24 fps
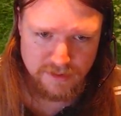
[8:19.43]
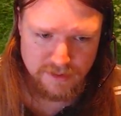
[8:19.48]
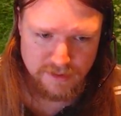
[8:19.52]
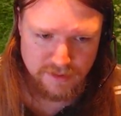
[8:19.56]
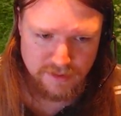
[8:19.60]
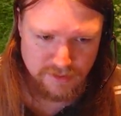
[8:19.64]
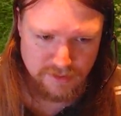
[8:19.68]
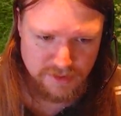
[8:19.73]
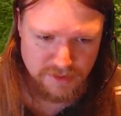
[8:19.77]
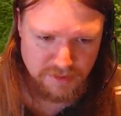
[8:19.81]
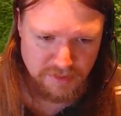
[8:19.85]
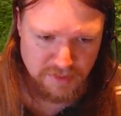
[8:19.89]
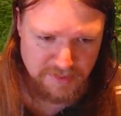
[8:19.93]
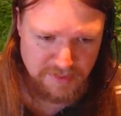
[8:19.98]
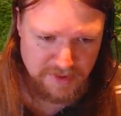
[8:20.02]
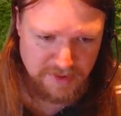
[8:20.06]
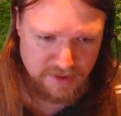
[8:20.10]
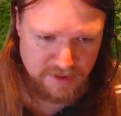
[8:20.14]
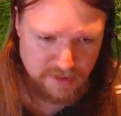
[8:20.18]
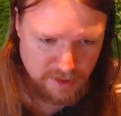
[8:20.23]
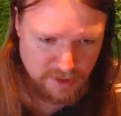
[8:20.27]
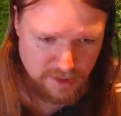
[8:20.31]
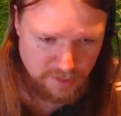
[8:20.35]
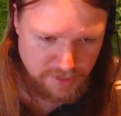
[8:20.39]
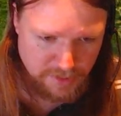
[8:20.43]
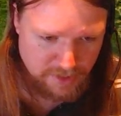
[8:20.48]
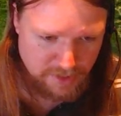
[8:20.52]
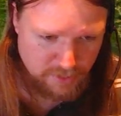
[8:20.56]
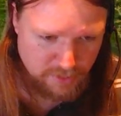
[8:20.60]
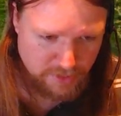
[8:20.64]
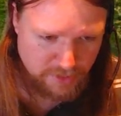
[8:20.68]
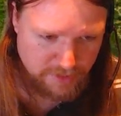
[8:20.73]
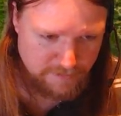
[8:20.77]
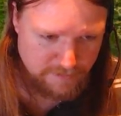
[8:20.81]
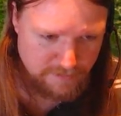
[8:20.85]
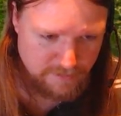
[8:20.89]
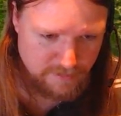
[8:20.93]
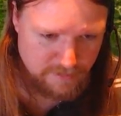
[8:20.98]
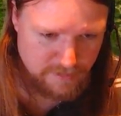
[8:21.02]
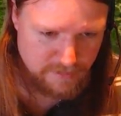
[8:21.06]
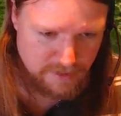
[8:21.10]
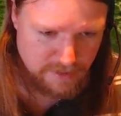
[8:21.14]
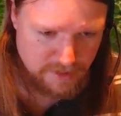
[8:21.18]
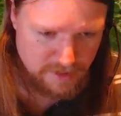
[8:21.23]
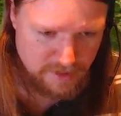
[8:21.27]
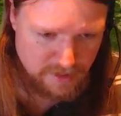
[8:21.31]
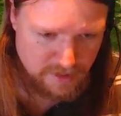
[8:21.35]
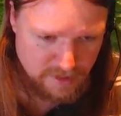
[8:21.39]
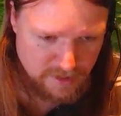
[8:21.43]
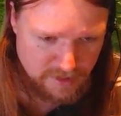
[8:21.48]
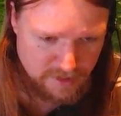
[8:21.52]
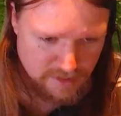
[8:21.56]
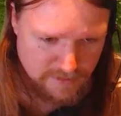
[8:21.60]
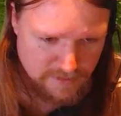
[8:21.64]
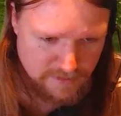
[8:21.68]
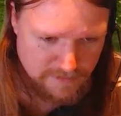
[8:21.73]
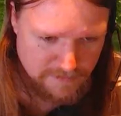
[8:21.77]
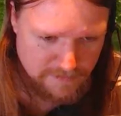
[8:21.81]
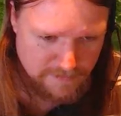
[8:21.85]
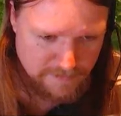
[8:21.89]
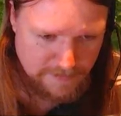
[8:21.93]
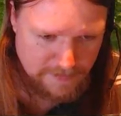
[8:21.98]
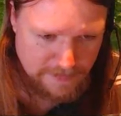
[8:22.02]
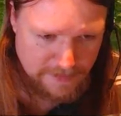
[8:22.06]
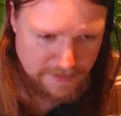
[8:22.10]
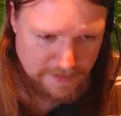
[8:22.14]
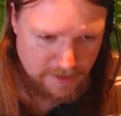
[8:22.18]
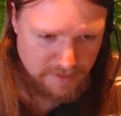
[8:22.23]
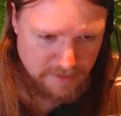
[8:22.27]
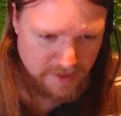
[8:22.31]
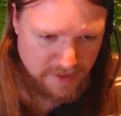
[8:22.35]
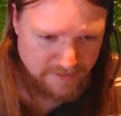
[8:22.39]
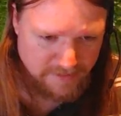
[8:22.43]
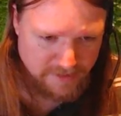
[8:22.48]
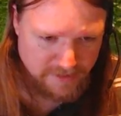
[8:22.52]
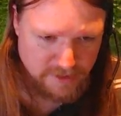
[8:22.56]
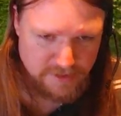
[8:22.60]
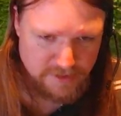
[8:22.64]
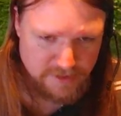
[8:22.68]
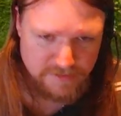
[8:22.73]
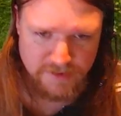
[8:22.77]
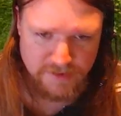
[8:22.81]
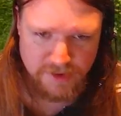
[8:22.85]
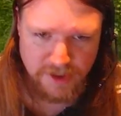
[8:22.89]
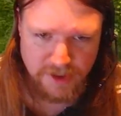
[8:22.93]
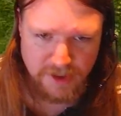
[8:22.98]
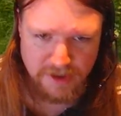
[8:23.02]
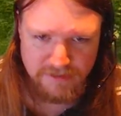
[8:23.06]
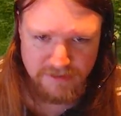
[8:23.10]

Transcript: I shall. No, we killed it. Oh, marvellous. Hey. Okay.